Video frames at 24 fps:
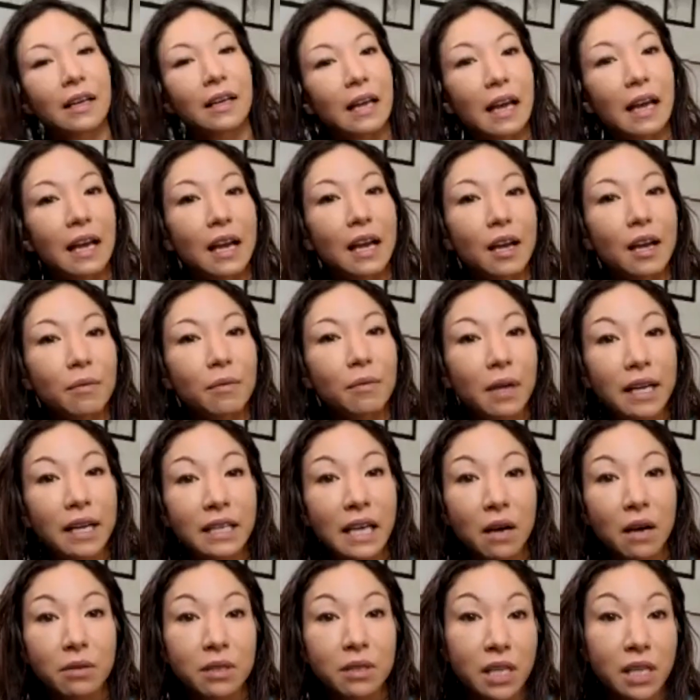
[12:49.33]
And my
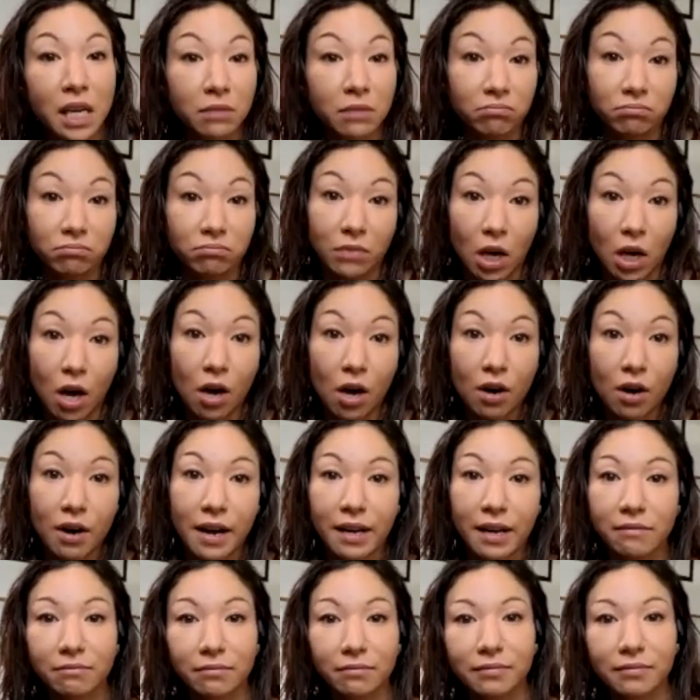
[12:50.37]
dad was like, all
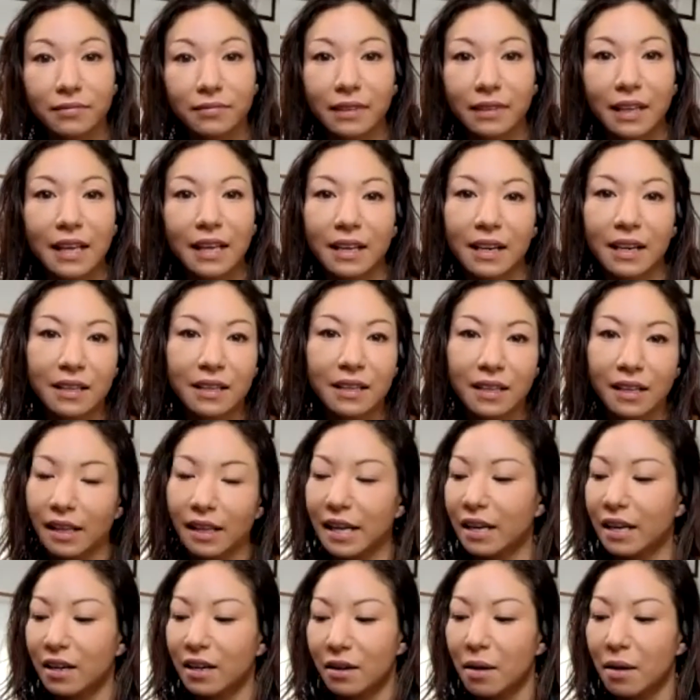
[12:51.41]
right. And then I think
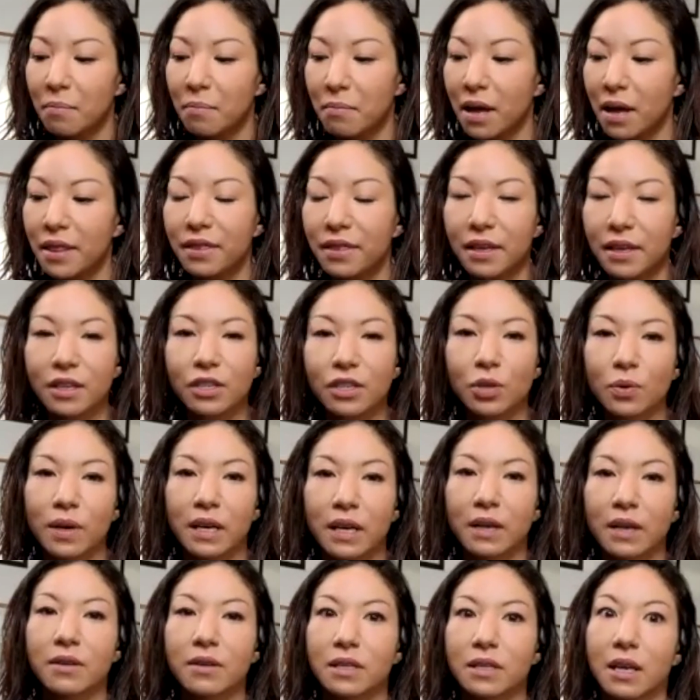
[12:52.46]
like a month into it,
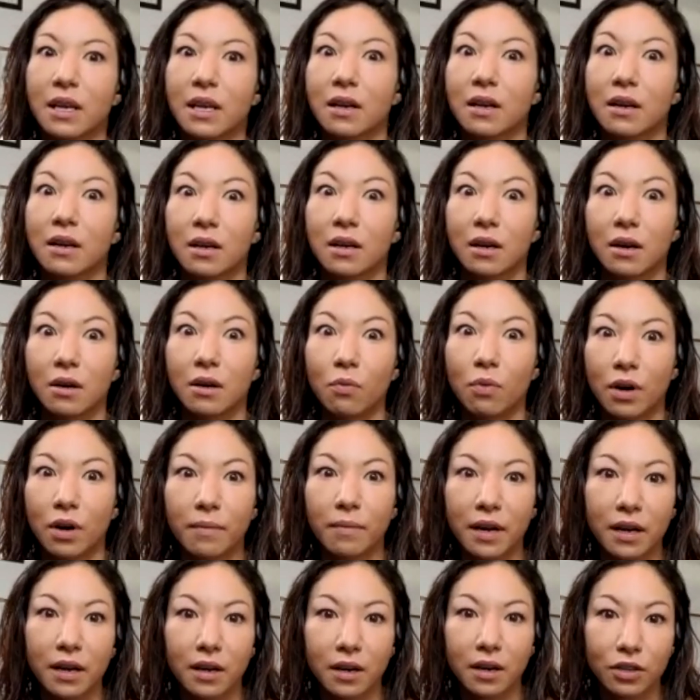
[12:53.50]
I was like, what am
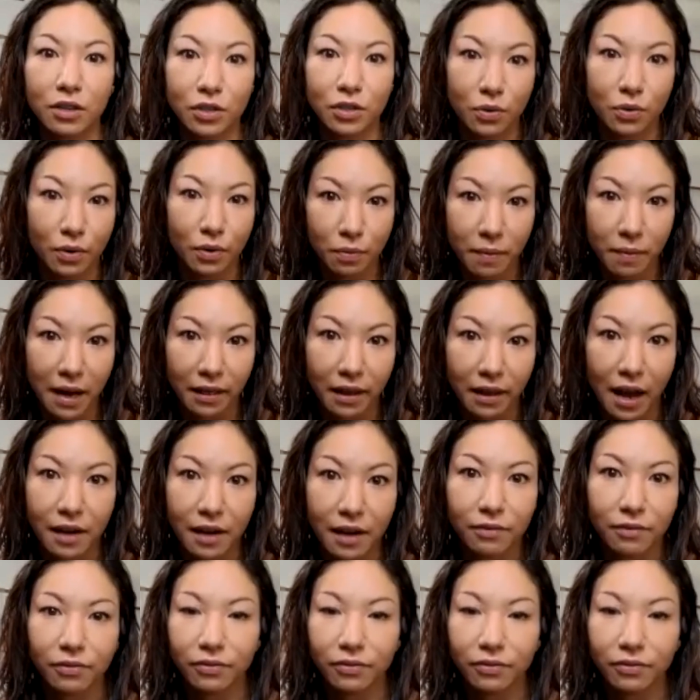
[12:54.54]
I going to do with my life?